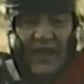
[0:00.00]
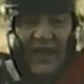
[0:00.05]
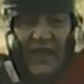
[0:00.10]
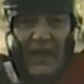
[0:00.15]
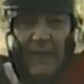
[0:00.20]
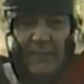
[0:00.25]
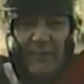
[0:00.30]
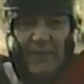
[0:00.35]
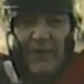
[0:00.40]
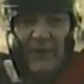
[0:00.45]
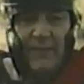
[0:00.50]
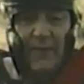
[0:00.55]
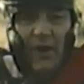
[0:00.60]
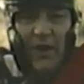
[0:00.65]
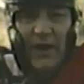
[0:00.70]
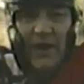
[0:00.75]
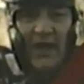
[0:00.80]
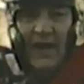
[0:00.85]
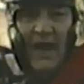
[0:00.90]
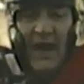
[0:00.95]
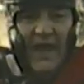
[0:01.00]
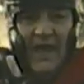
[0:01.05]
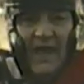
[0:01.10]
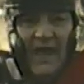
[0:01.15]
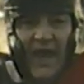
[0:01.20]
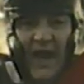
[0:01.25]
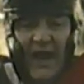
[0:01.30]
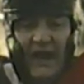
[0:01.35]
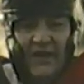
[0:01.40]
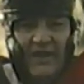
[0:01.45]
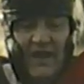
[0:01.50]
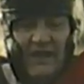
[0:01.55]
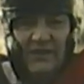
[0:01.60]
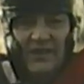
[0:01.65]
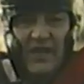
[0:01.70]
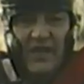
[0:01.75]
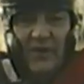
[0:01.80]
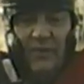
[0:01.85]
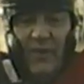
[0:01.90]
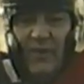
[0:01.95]
They get up in the morning and they
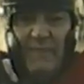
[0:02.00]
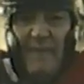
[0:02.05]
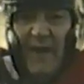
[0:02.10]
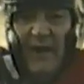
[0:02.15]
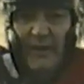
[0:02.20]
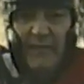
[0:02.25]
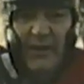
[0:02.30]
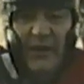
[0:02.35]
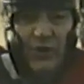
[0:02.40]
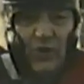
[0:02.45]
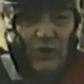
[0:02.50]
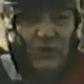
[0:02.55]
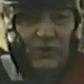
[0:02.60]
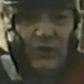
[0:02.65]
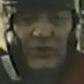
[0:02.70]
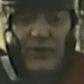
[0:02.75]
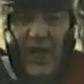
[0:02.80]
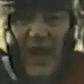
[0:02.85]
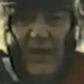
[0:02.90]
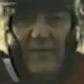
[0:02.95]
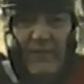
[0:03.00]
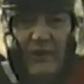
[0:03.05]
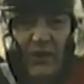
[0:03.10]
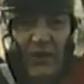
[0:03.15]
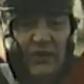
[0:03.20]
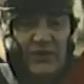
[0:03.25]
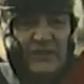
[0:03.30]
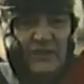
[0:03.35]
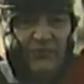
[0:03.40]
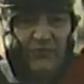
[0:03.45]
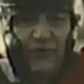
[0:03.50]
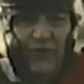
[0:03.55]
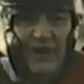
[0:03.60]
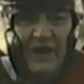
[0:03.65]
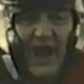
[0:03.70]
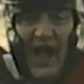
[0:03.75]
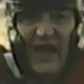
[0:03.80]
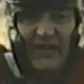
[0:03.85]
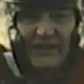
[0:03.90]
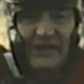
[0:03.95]
think we better be good today, because if
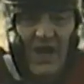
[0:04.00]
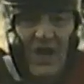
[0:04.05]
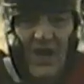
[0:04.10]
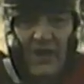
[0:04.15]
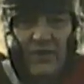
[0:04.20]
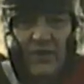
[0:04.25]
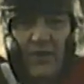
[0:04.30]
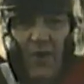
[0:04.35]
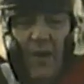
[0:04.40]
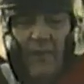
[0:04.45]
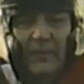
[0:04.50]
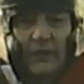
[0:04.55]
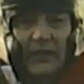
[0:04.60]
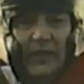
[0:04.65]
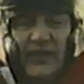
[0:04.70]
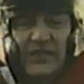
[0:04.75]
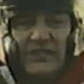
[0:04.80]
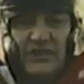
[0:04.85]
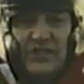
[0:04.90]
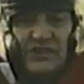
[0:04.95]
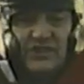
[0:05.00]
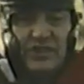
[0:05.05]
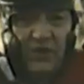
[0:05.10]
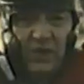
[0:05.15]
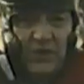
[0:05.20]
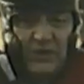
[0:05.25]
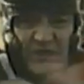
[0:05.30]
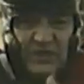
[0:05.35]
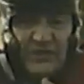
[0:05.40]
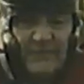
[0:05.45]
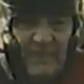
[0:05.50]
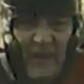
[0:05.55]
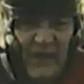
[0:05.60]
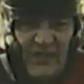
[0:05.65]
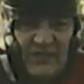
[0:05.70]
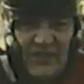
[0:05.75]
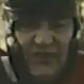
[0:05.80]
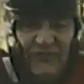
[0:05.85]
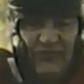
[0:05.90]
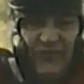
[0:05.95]
we're not, the Roman legions are going to
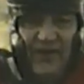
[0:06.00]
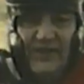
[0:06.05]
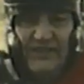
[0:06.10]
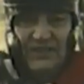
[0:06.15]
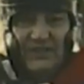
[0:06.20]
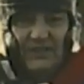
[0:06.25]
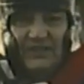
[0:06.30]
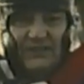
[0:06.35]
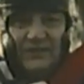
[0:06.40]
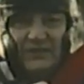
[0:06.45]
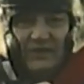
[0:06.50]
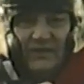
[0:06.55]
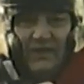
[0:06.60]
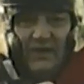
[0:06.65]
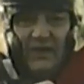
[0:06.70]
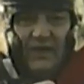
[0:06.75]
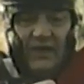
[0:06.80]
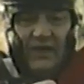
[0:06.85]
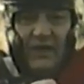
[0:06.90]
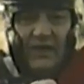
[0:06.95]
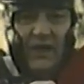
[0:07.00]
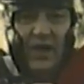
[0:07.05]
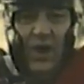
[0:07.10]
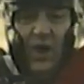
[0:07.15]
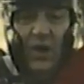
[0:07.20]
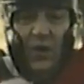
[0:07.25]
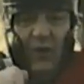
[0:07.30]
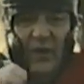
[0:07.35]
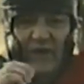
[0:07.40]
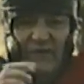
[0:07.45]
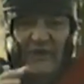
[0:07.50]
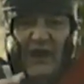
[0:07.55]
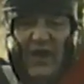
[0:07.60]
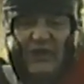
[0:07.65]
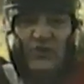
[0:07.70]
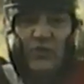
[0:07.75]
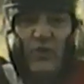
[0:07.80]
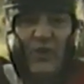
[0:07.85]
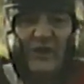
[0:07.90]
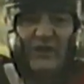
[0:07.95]
smash our faces. We've
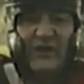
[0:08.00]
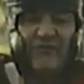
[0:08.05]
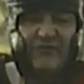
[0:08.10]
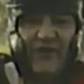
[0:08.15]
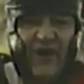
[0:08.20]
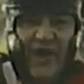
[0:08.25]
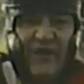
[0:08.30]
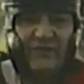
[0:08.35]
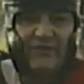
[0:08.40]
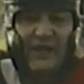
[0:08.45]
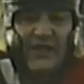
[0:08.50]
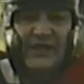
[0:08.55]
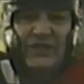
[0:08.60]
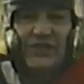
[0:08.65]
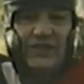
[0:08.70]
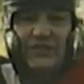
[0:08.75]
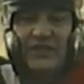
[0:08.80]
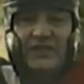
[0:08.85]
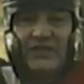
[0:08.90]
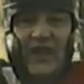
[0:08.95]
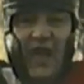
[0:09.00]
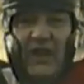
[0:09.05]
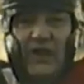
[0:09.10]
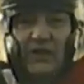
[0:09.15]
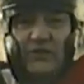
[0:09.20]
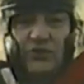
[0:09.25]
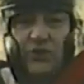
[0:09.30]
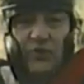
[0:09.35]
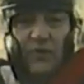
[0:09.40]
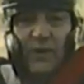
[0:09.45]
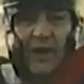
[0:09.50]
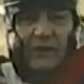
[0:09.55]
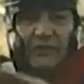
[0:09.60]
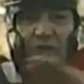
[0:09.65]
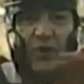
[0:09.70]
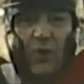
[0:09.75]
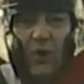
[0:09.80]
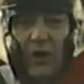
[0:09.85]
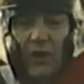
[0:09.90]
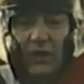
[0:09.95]
got 25 legions scattered
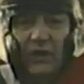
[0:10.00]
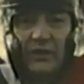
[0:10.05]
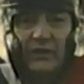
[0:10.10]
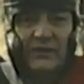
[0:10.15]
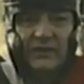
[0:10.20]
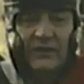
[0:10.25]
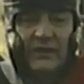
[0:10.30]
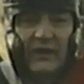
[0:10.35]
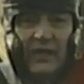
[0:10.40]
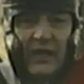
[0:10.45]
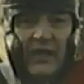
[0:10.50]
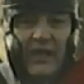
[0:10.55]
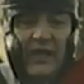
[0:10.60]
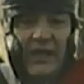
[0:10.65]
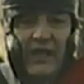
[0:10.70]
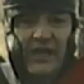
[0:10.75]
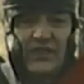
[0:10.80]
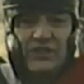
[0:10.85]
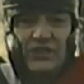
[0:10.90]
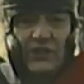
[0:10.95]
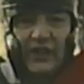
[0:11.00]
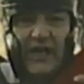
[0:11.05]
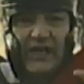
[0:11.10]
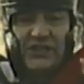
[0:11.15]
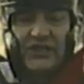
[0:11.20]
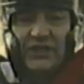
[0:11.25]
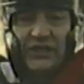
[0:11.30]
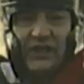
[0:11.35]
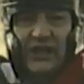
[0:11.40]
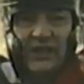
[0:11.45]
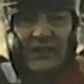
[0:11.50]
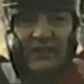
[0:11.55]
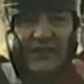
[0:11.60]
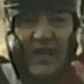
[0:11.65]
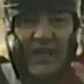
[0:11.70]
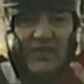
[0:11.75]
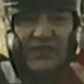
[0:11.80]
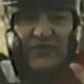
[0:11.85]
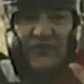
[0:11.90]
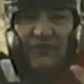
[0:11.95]
throughout the world. Each legion
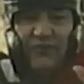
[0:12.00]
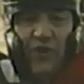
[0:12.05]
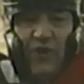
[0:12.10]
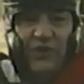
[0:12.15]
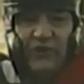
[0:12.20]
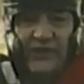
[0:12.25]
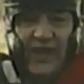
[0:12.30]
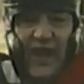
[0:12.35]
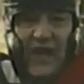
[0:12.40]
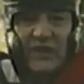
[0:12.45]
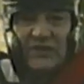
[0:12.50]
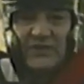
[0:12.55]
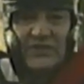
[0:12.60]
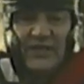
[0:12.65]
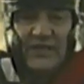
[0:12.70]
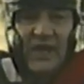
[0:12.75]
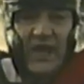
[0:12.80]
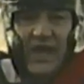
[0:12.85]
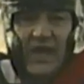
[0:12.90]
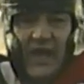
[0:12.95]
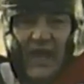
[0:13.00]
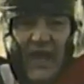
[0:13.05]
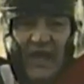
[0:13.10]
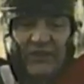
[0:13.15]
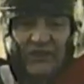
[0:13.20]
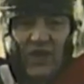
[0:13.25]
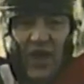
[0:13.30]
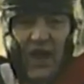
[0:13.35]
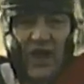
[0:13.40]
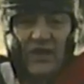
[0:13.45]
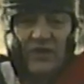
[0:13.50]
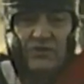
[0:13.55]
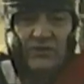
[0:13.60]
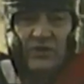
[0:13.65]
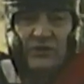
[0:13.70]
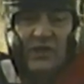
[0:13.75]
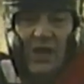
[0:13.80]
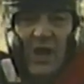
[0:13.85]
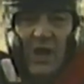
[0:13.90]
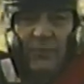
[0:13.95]
contains
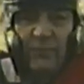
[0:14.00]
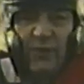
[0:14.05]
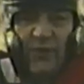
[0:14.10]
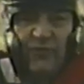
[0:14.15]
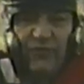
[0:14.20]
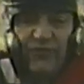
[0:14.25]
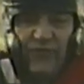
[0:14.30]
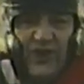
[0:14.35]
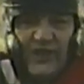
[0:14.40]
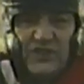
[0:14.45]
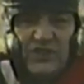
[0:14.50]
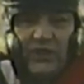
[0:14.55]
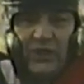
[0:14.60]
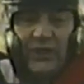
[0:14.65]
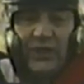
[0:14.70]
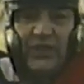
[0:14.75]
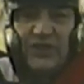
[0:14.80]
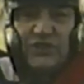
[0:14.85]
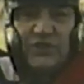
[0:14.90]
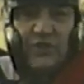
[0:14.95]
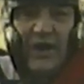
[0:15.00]
4,800 professionally